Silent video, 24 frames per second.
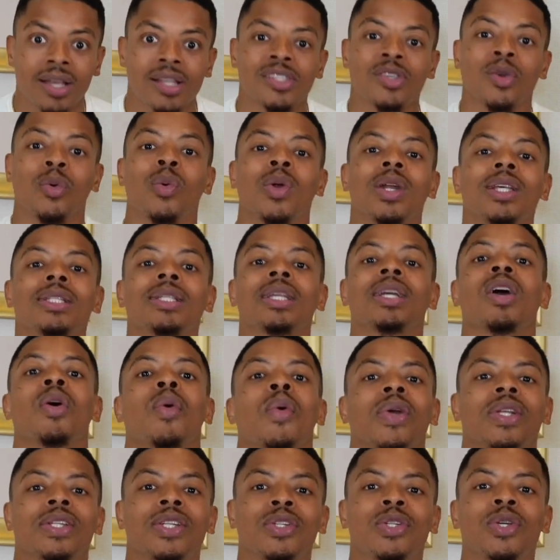So what is it
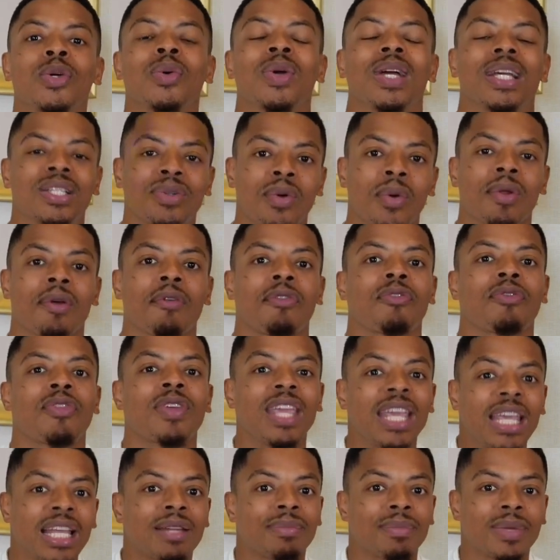going to do? It's going to
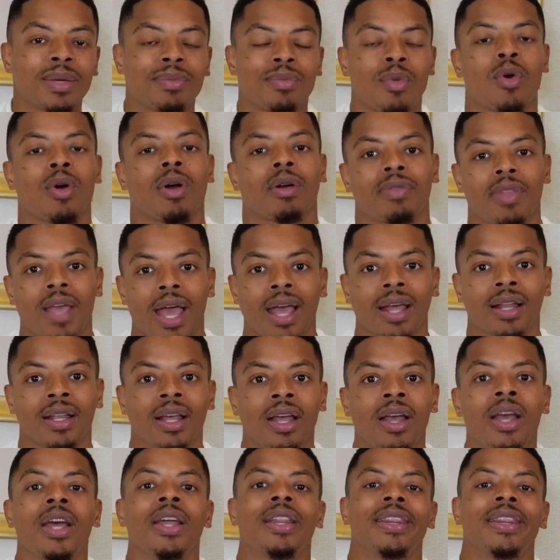feed me more of that.